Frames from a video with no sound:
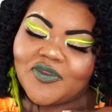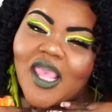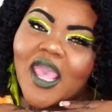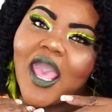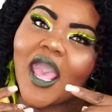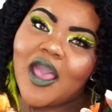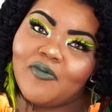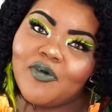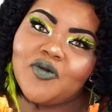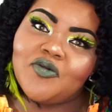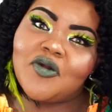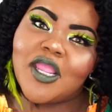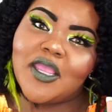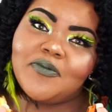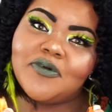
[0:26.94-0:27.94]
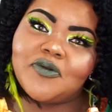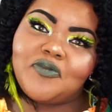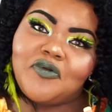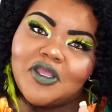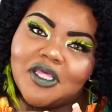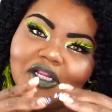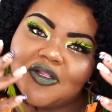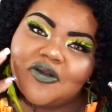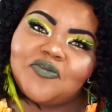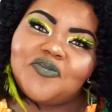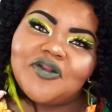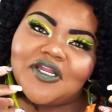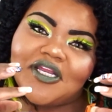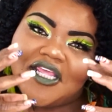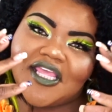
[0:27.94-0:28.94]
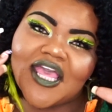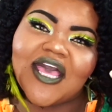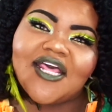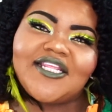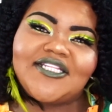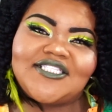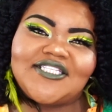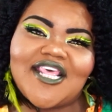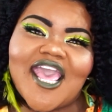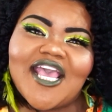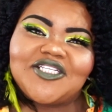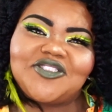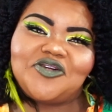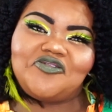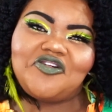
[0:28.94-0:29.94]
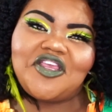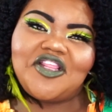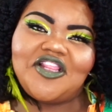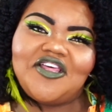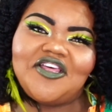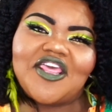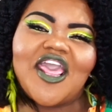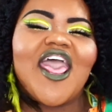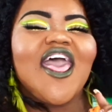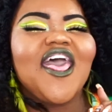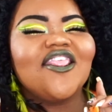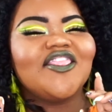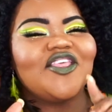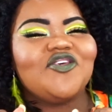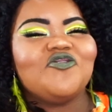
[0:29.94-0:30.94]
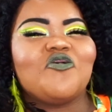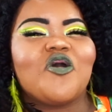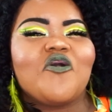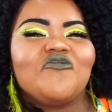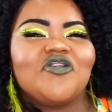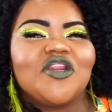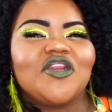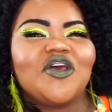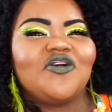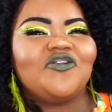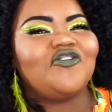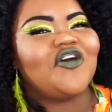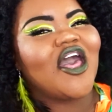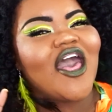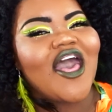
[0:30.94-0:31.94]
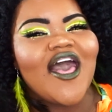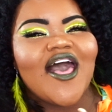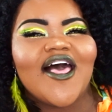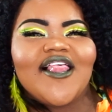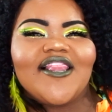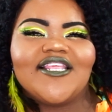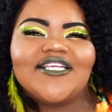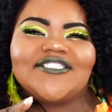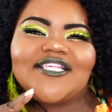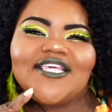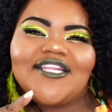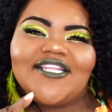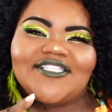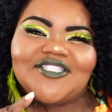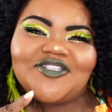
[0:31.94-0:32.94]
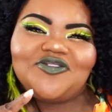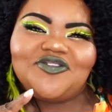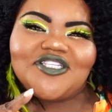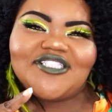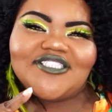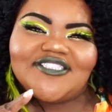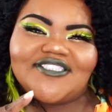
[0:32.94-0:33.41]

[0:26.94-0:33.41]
how we were able to bring a little bit of neon into the actual green look, then you already know. Let's get into it.